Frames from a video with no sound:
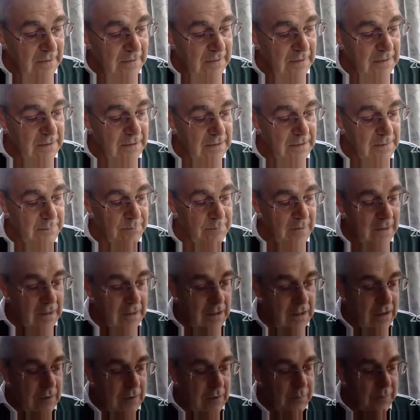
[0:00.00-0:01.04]

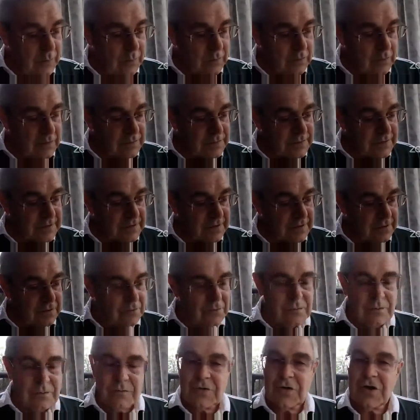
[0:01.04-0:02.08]
But we're
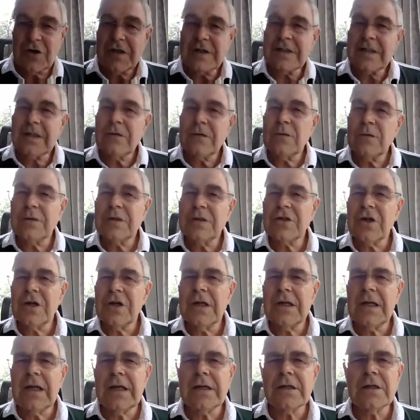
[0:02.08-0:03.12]
also trying
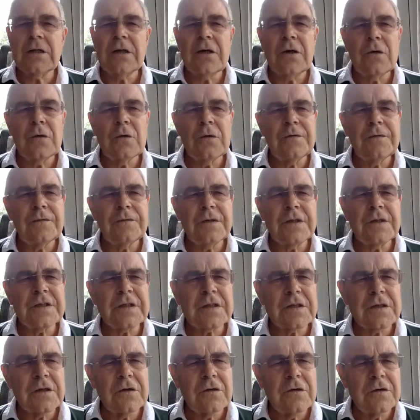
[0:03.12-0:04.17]
and let go of
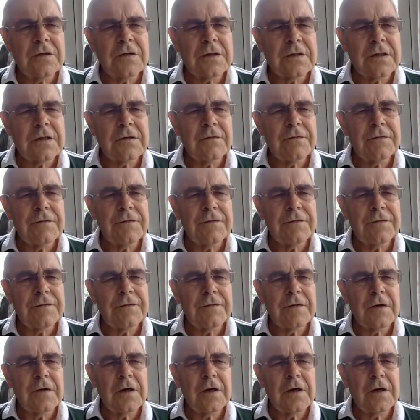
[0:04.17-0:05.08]
discursive,